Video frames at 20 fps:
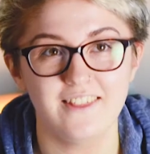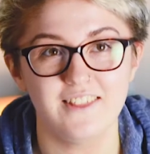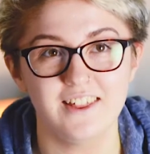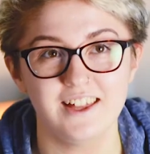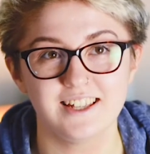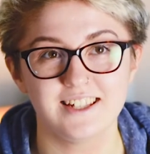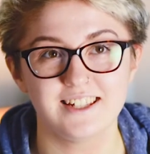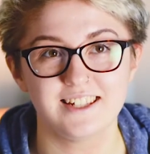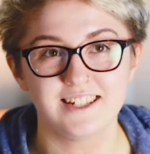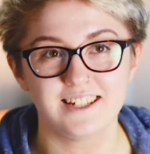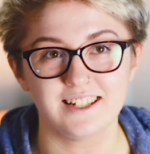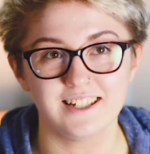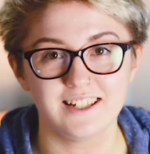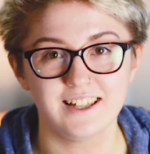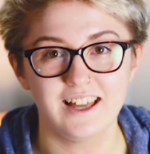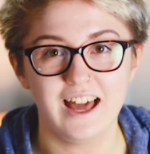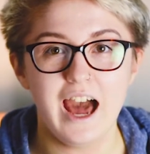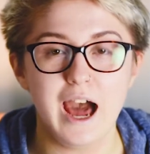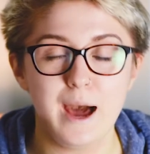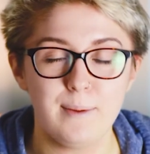This
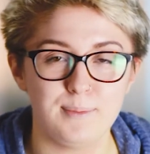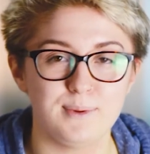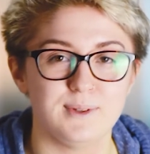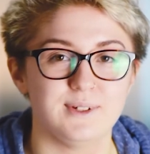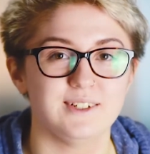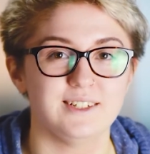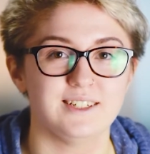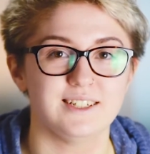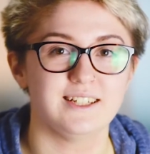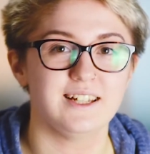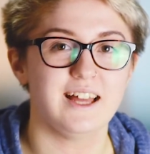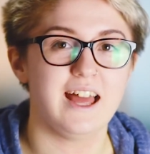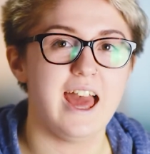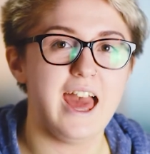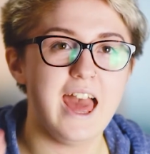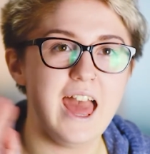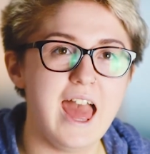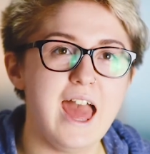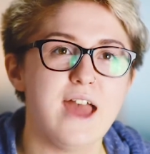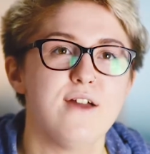happened
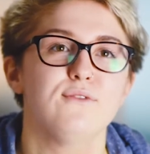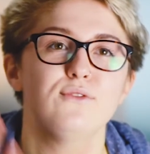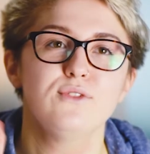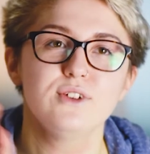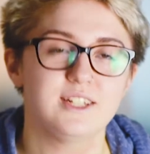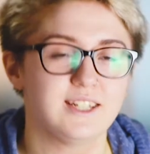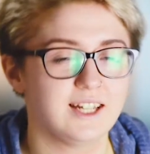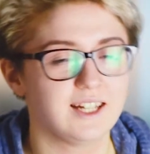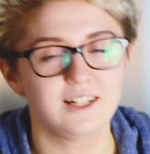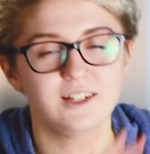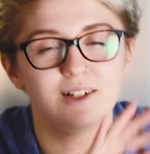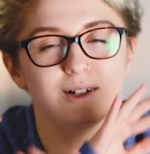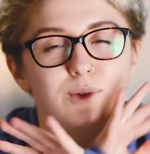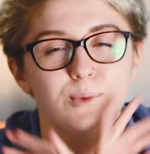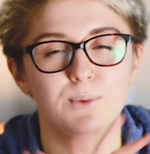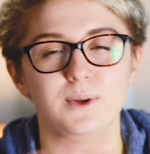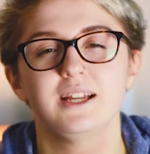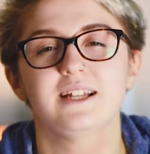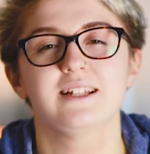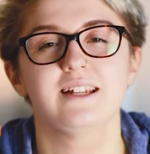every single
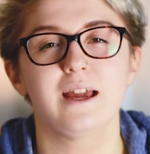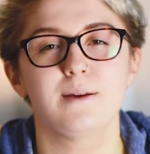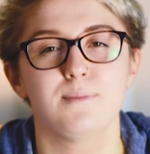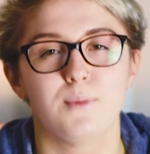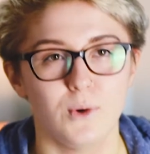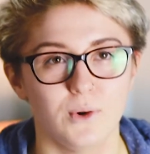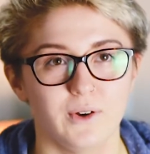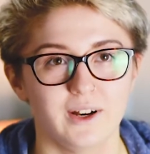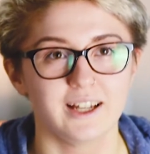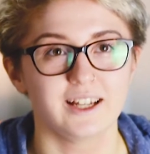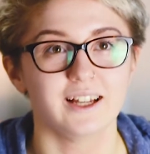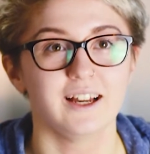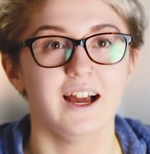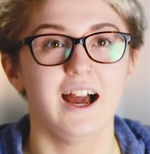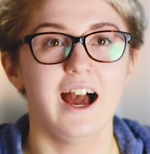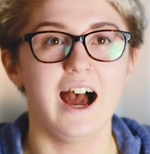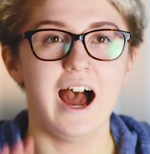weekday morning.